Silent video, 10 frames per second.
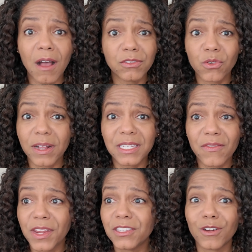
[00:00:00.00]
outdoor
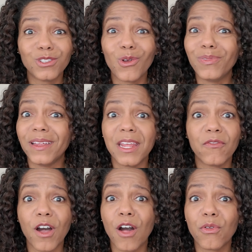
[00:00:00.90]
activities, there's still plenty
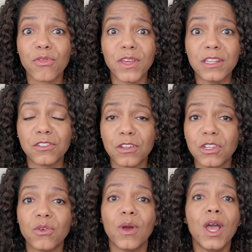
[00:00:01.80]
of other things to
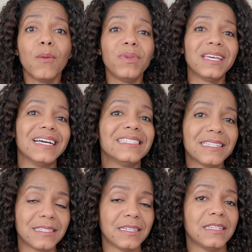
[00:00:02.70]
do. Because
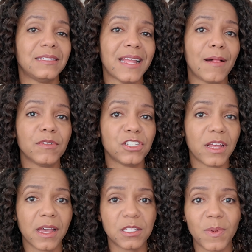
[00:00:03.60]
it's an
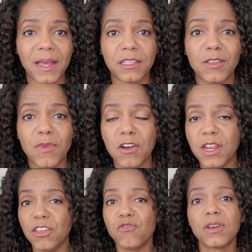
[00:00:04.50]
established expat
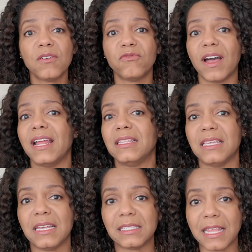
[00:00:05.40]
community, you can find
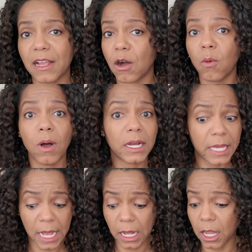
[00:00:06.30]
things like a
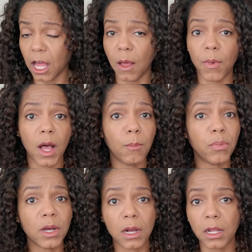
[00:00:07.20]
walking club, a
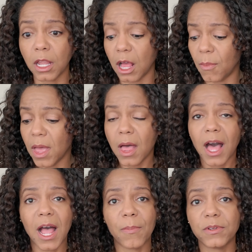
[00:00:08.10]
book club,
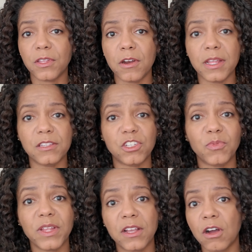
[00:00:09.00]
opportunities to
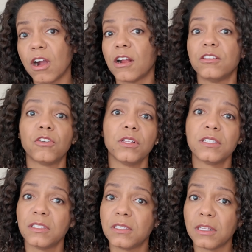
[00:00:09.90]
play cards or
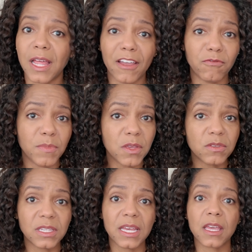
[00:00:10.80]
listen to live
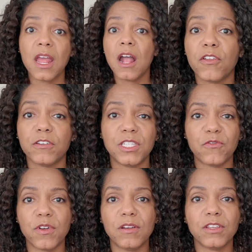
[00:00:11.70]
music. There's
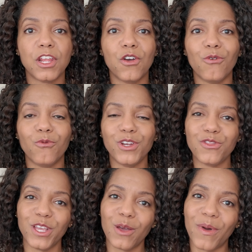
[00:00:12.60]
different, when
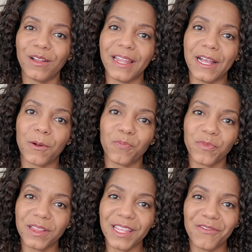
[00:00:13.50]
you think about like
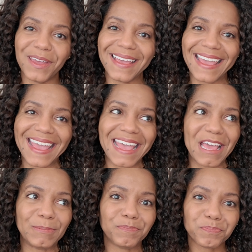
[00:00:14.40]
living
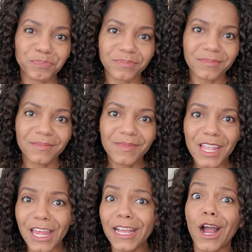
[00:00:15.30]
in
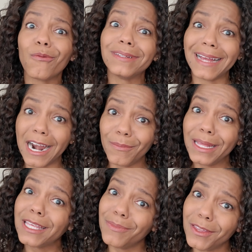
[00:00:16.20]
like a
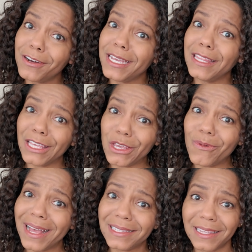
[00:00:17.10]
retirement community in the
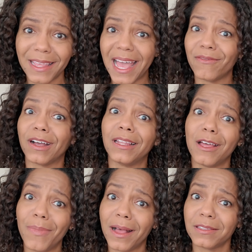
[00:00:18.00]
US and they have a
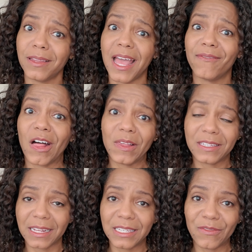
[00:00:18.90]
clubhouse and they have all
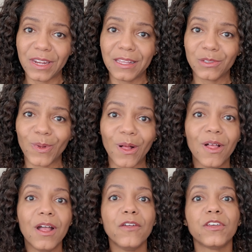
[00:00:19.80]
these activities.
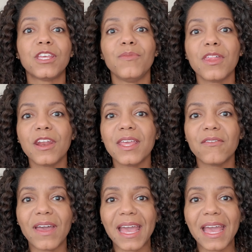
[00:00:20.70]
Well, the community of